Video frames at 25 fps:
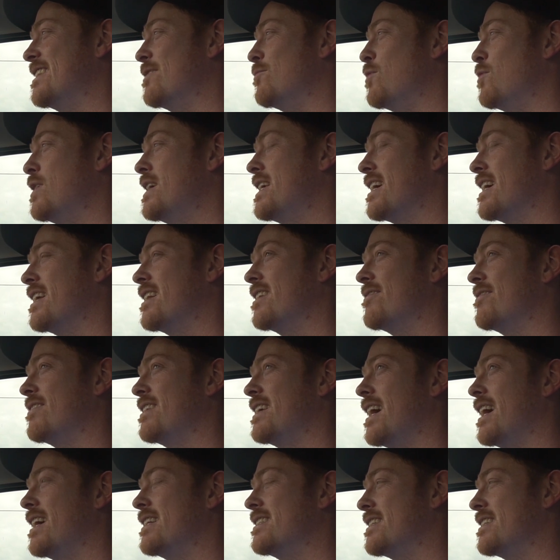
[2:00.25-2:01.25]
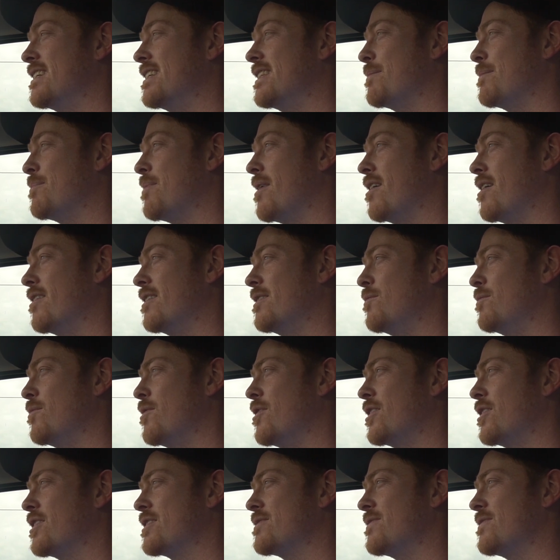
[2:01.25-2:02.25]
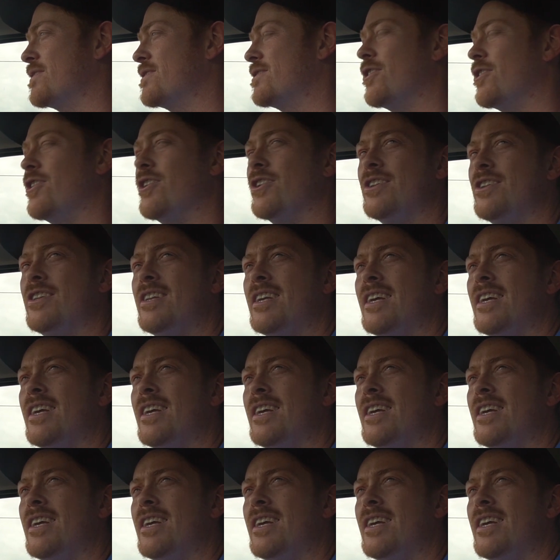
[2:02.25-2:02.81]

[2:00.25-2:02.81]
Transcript: weekend of the 18th apparently works for Todd.